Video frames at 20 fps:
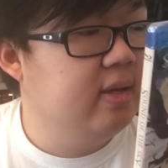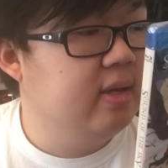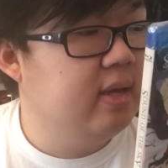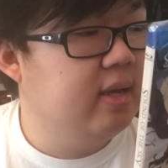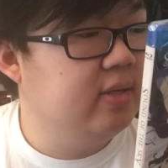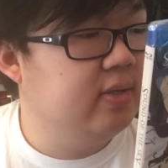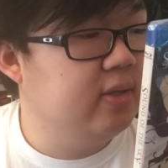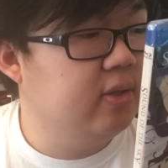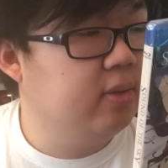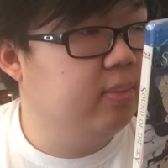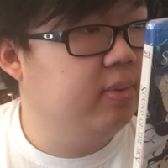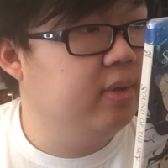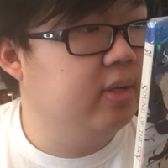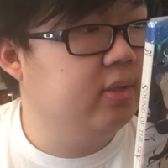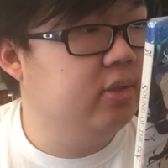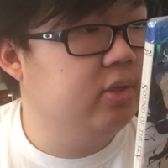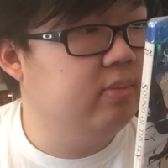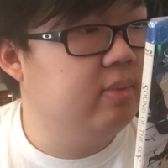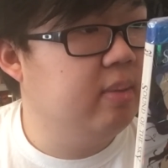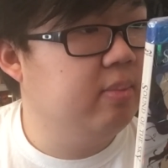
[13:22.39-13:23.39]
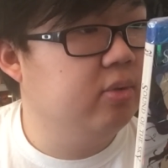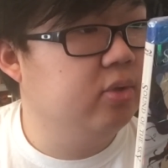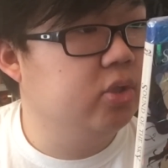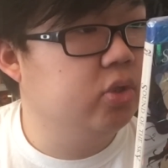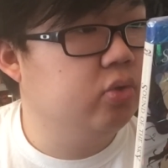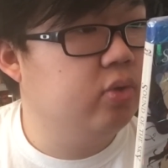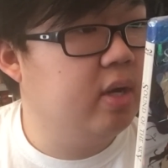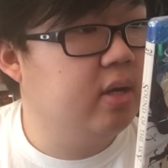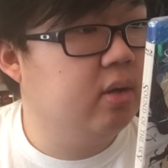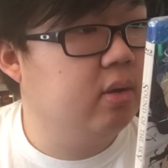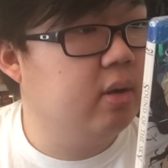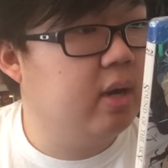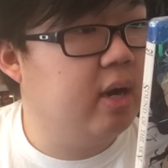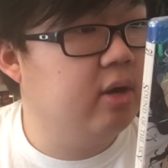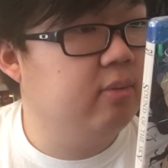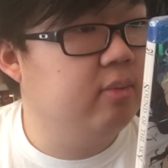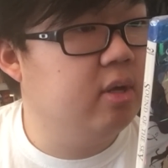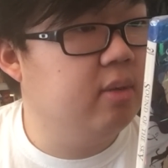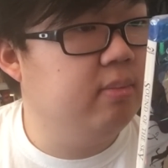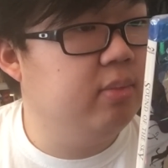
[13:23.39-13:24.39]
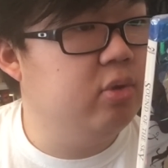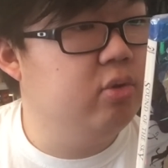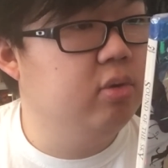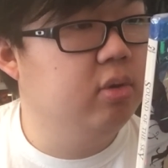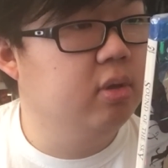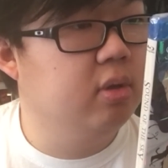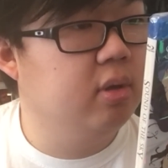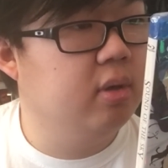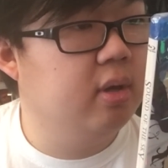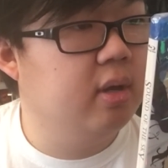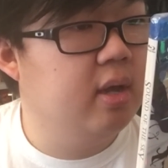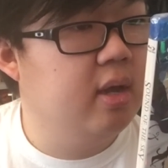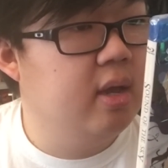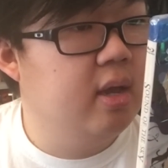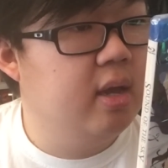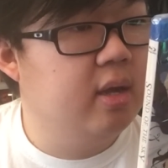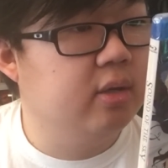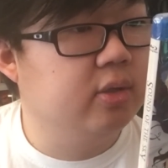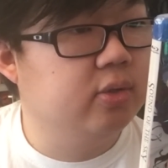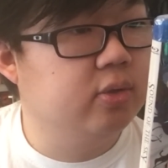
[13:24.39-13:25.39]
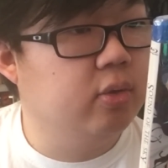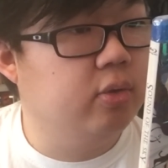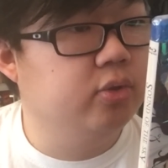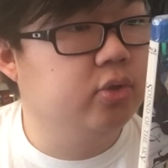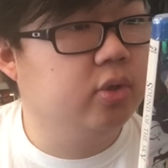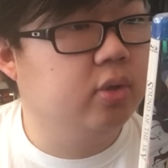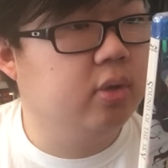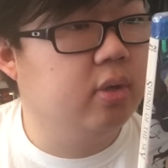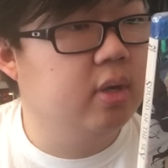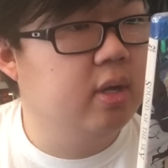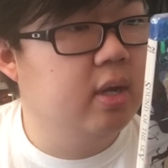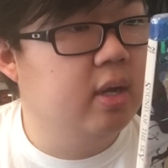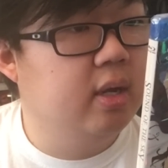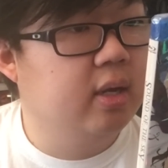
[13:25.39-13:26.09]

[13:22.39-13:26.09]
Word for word: As the other platoon members train her how to be a bugler and a soldier,